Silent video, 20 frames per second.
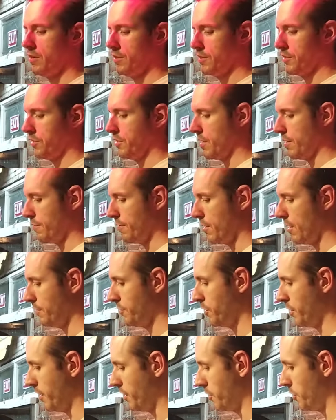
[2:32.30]
Take all this
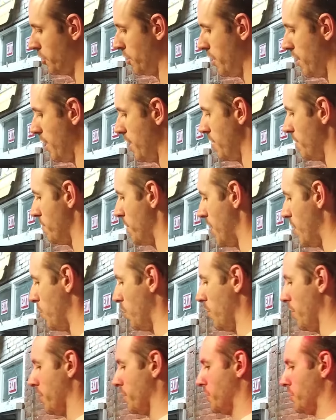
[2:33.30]
stuff off so I can show you how
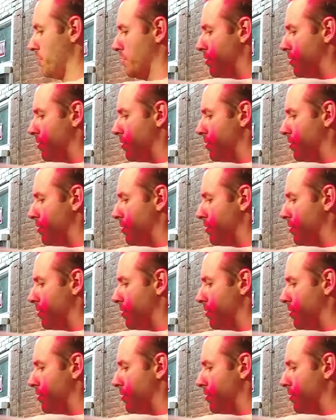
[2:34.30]
the mount